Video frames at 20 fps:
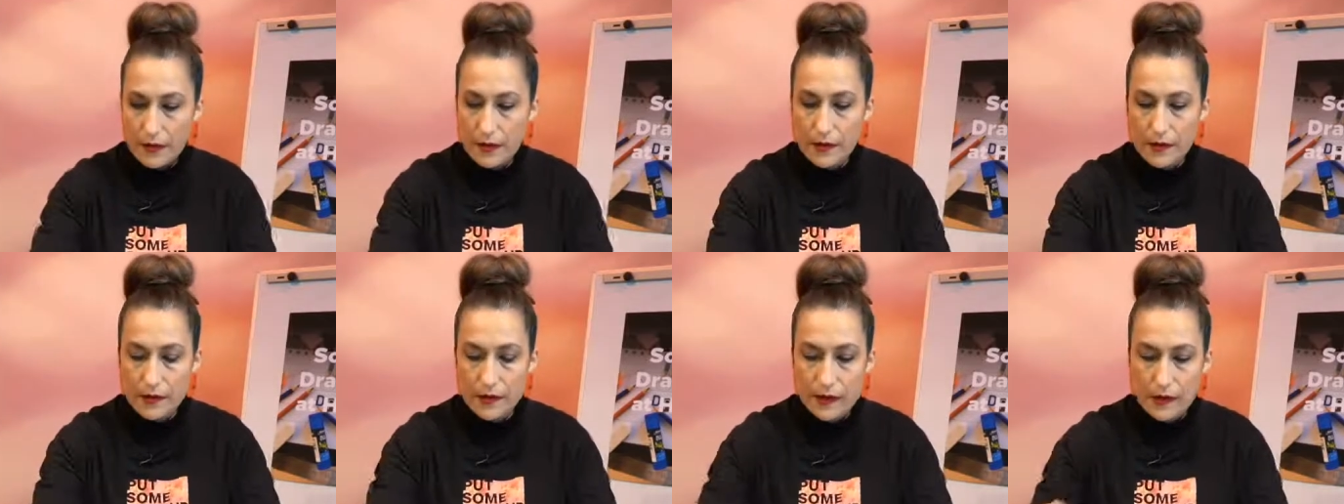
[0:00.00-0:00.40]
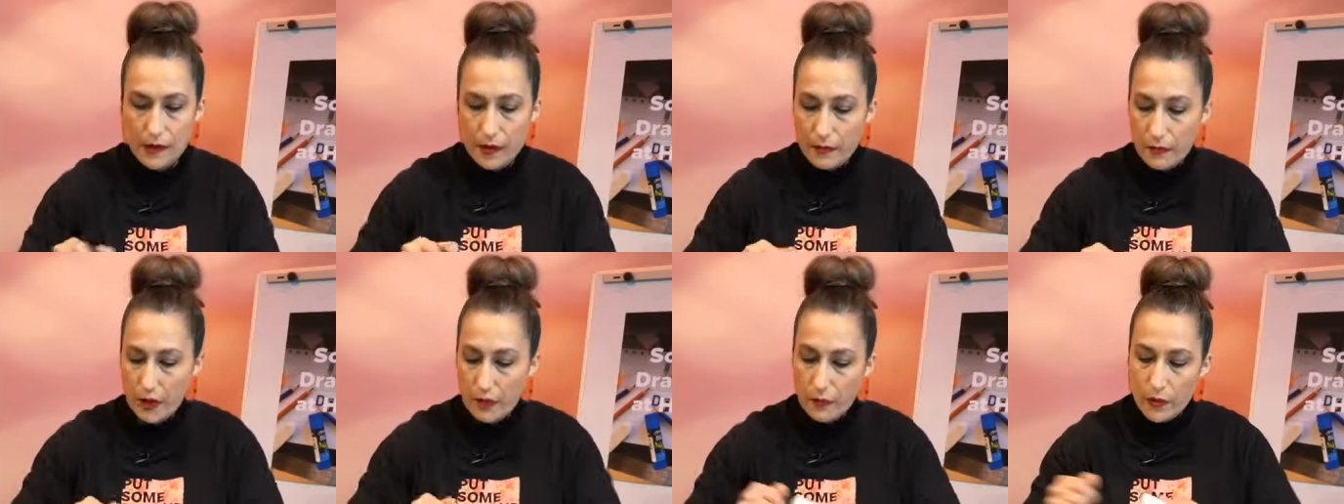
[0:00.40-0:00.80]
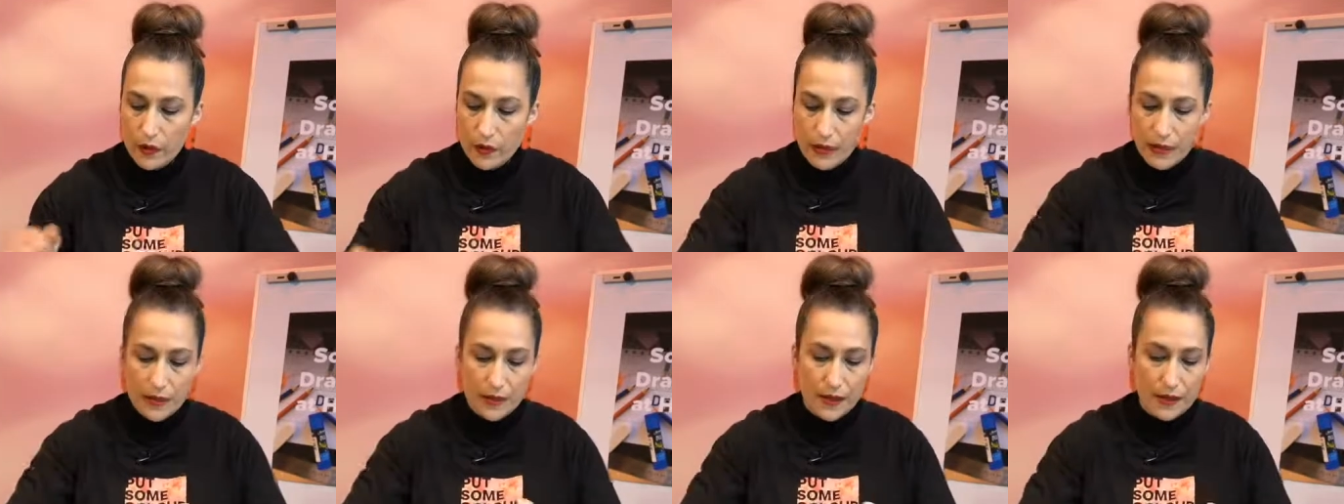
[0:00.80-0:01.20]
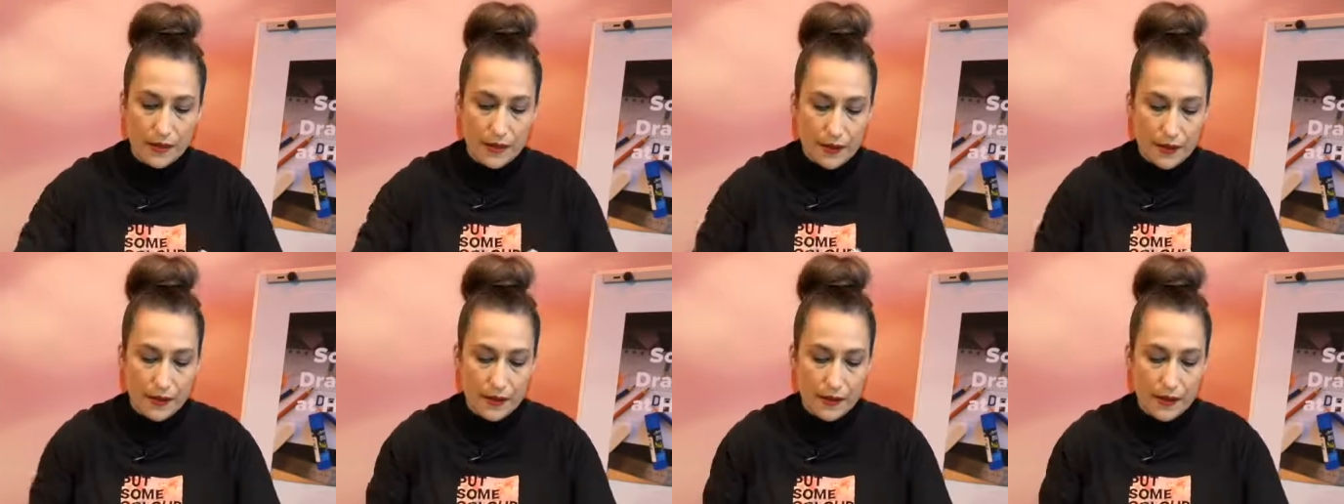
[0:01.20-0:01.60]
So you might want to stick
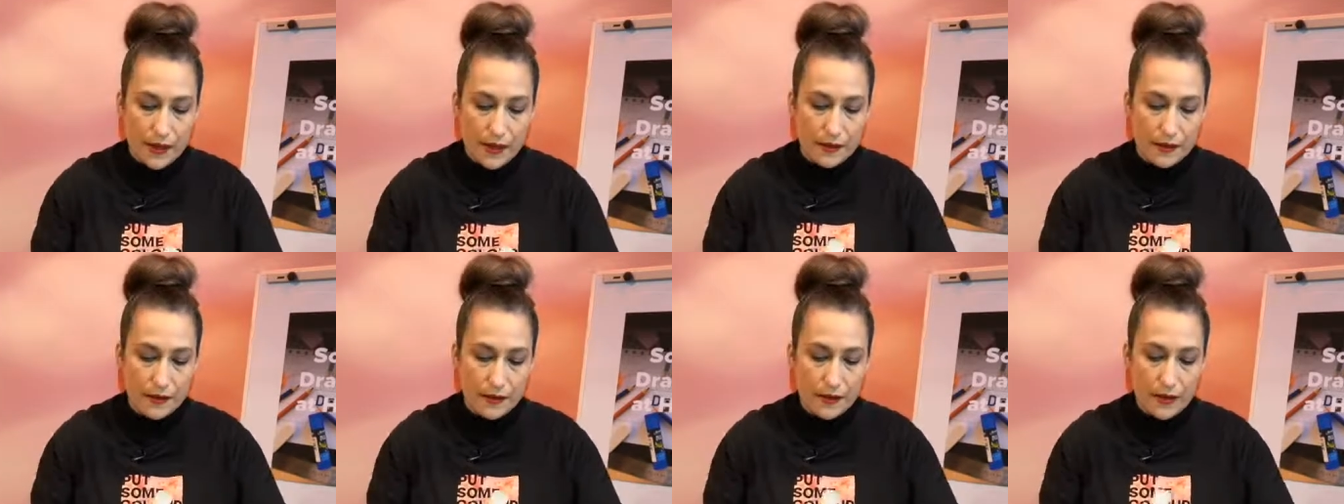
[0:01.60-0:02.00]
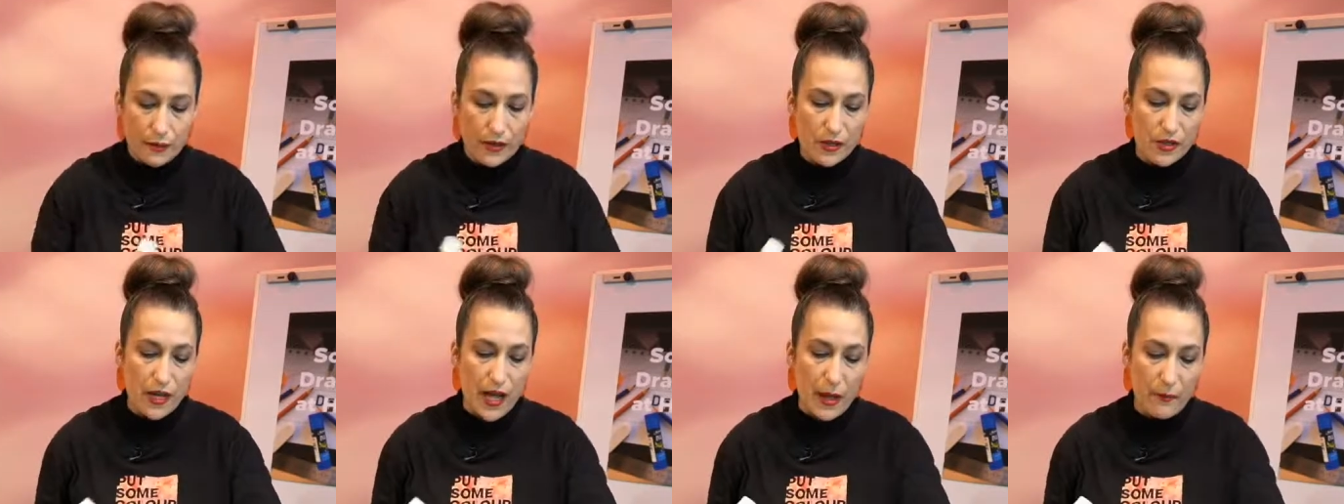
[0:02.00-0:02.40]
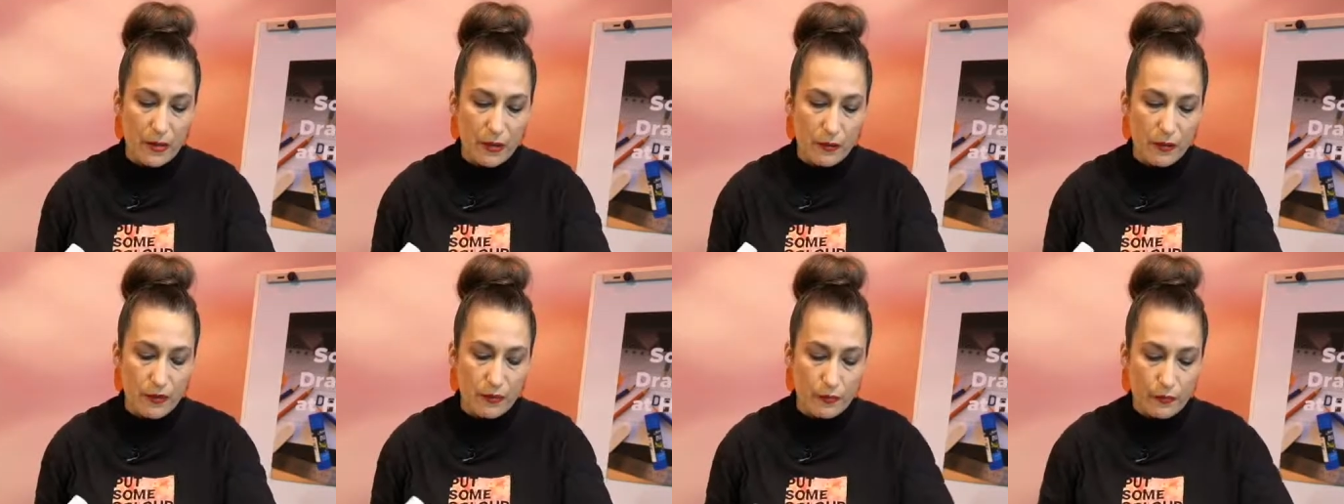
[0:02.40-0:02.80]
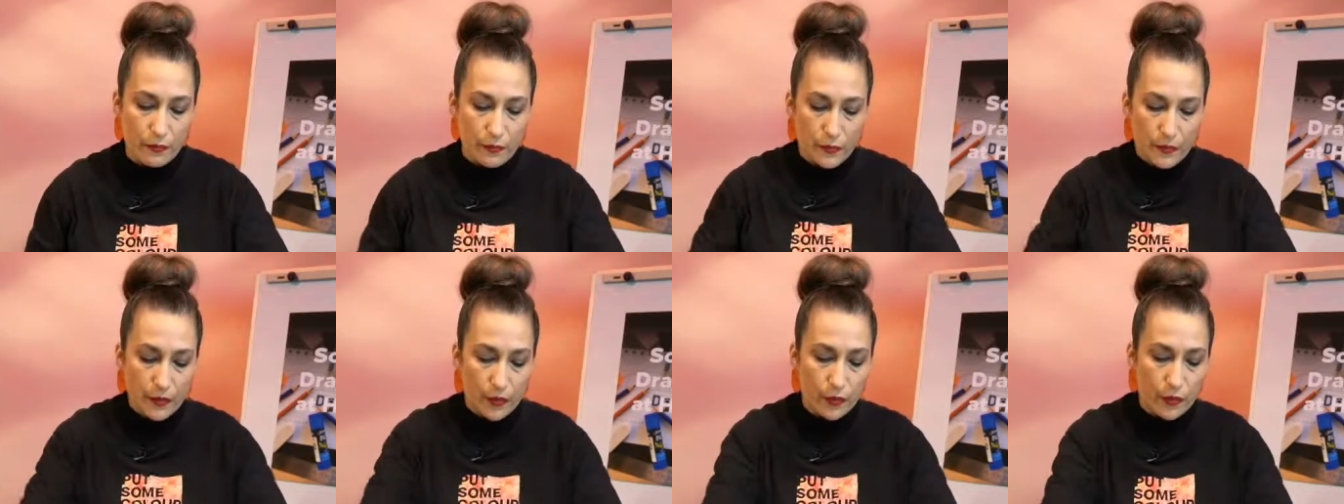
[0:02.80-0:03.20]
those down. So once you're happy with
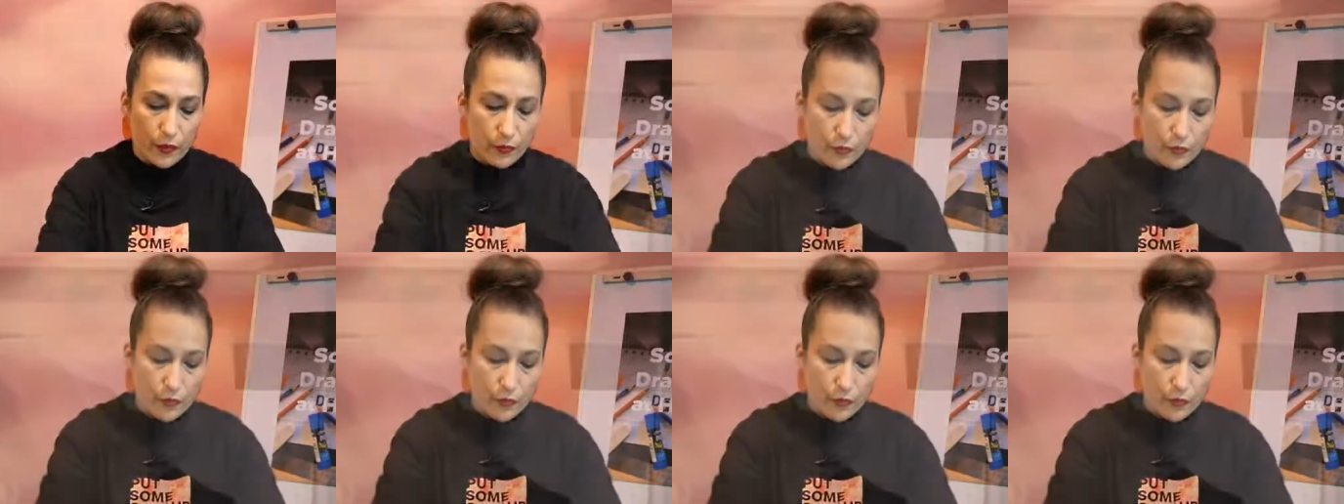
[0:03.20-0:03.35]
your